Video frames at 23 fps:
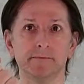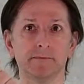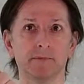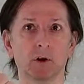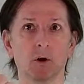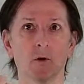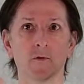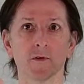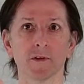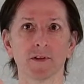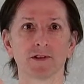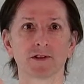
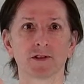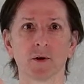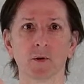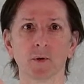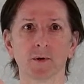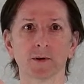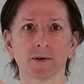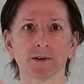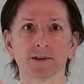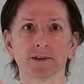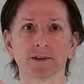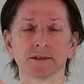over the
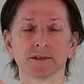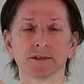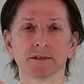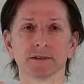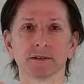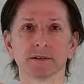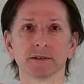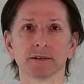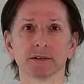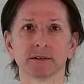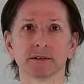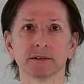shoulders.
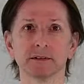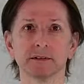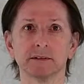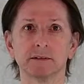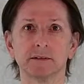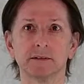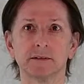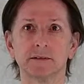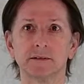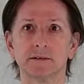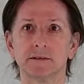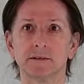
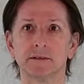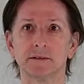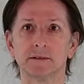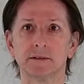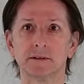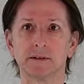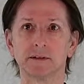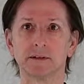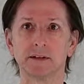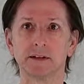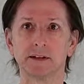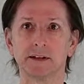
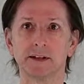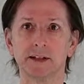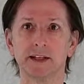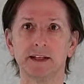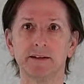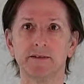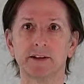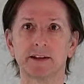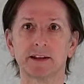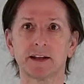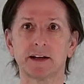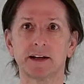Leave
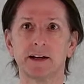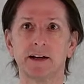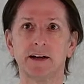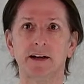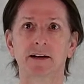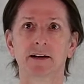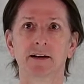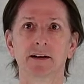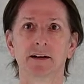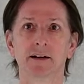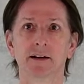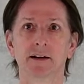it there.